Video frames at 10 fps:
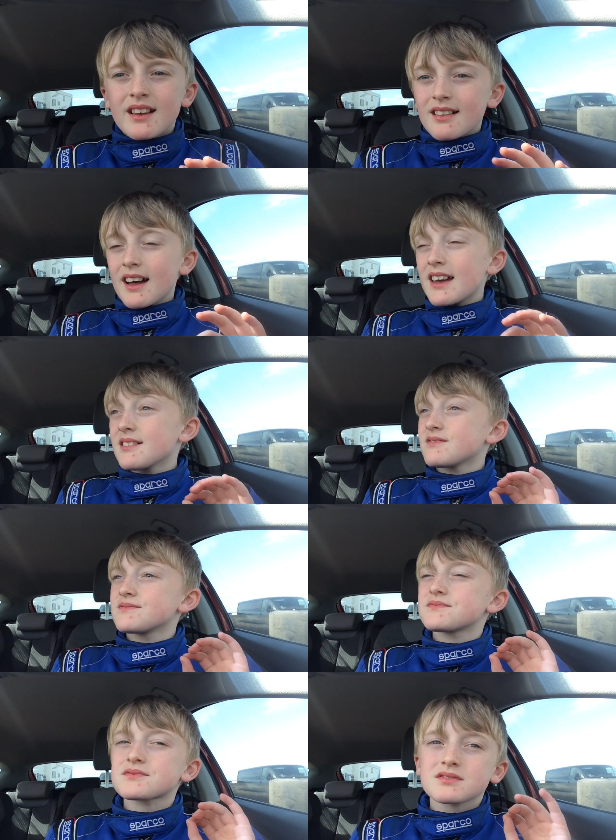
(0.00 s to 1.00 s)
Like
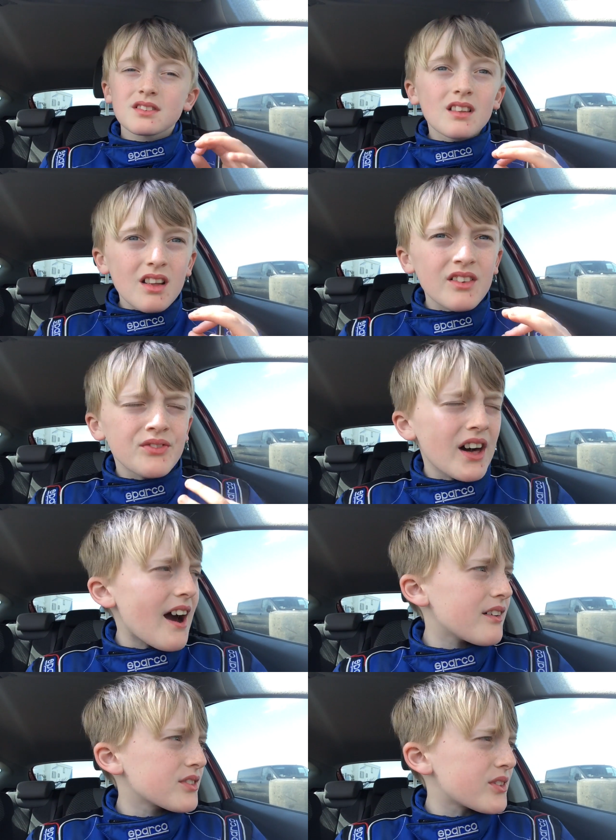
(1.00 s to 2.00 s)

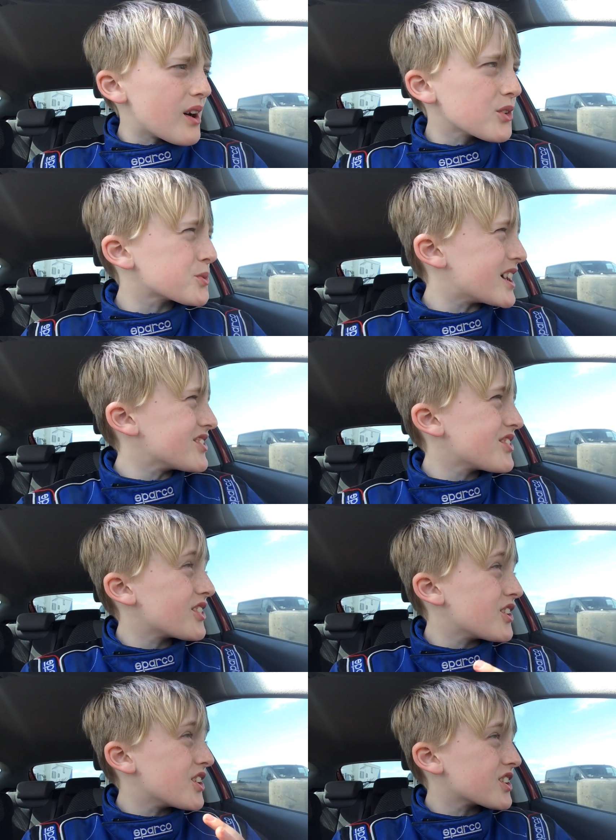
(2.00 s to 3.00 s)
that that was when
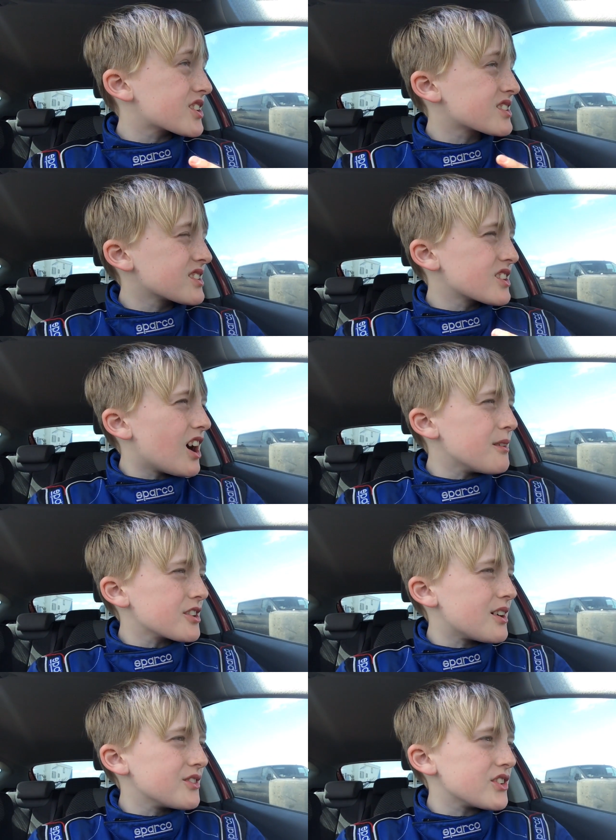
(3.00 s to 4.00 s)
the
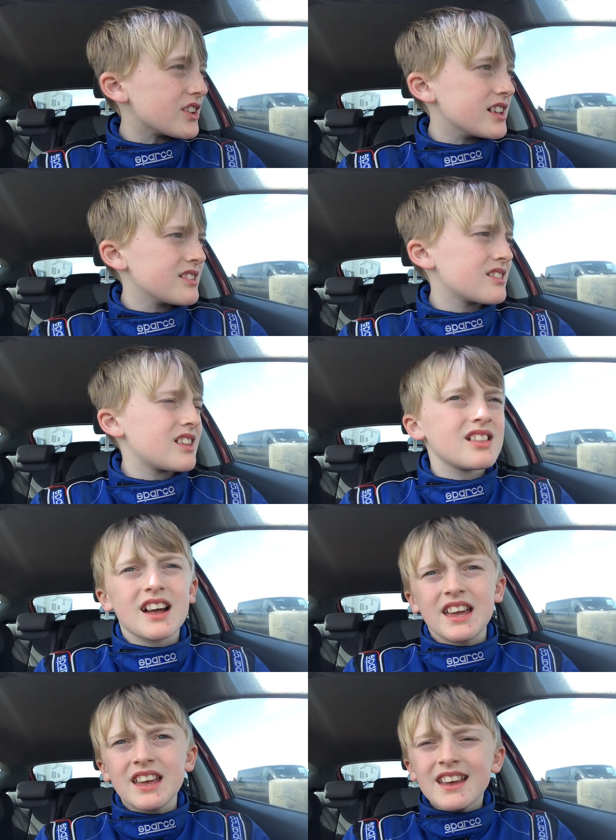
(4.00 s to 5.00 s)
Garmadon was in, and
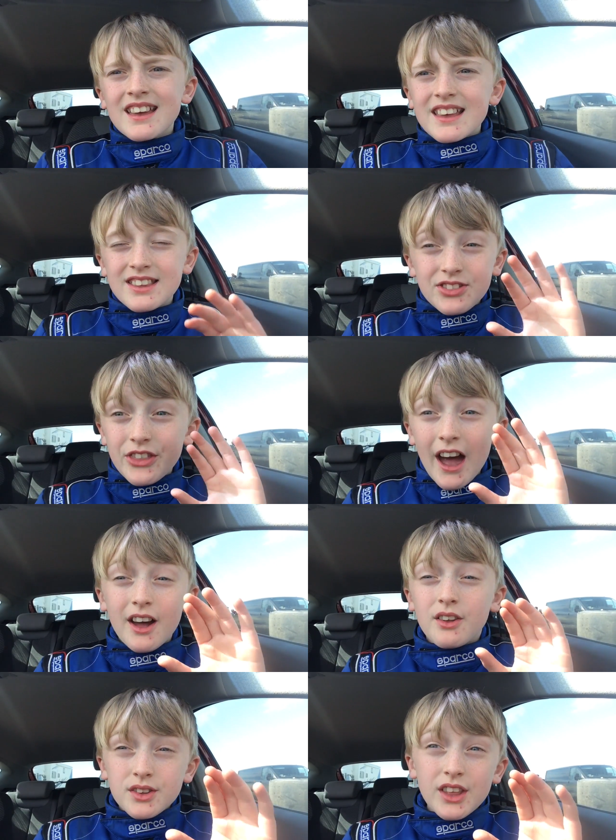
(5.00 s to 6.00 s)
like
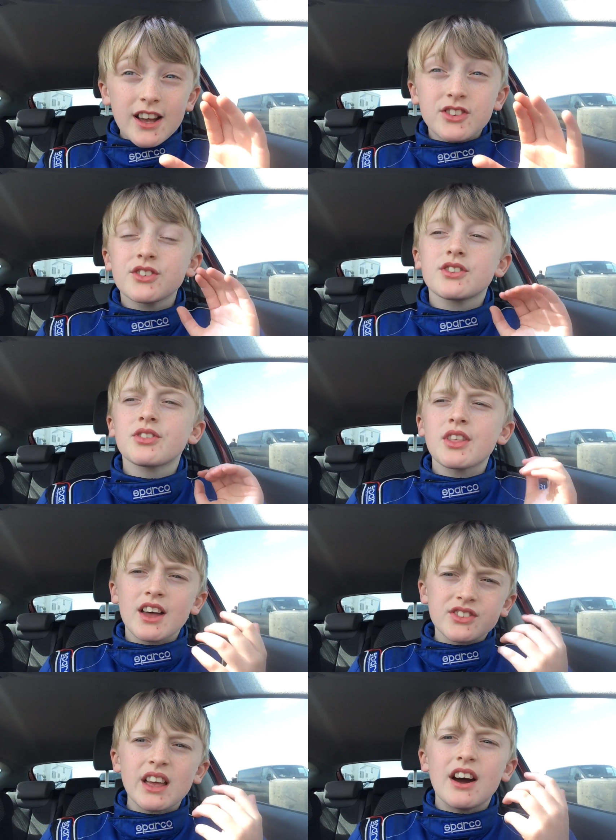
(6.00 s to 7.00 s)
that that's
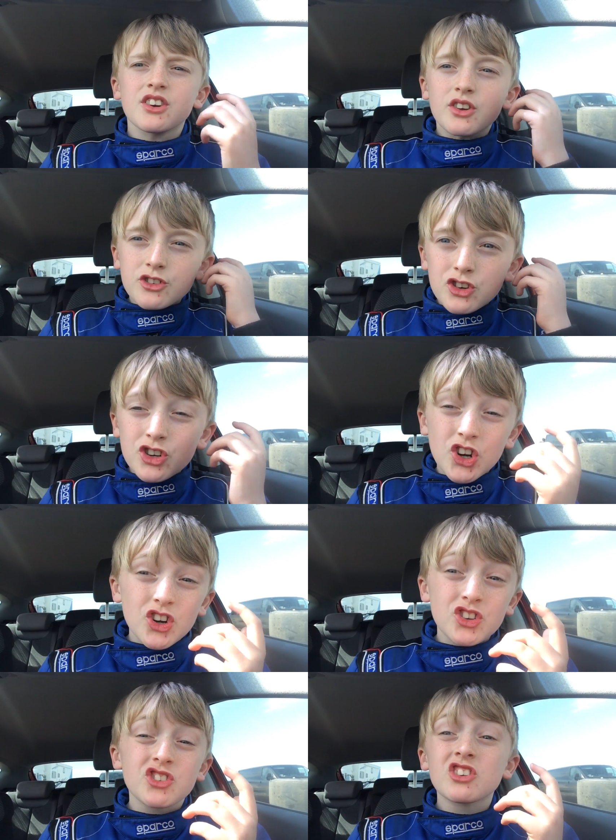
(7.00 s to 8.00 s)
that sounded
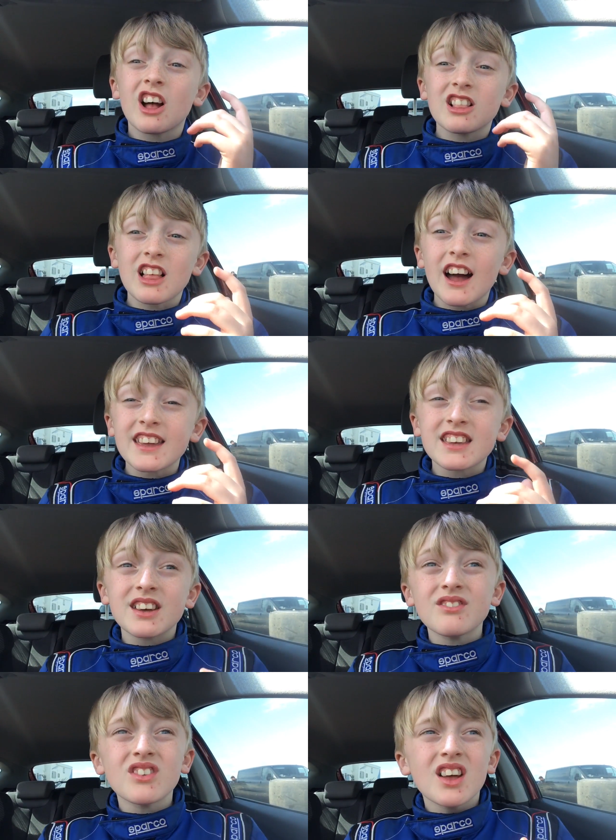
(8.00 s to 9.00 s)
just like
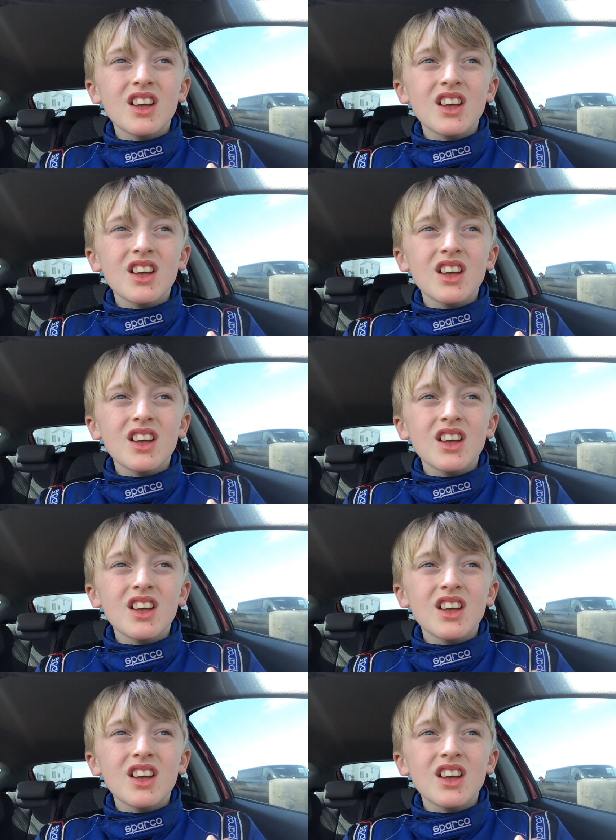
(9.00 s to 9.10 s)
him.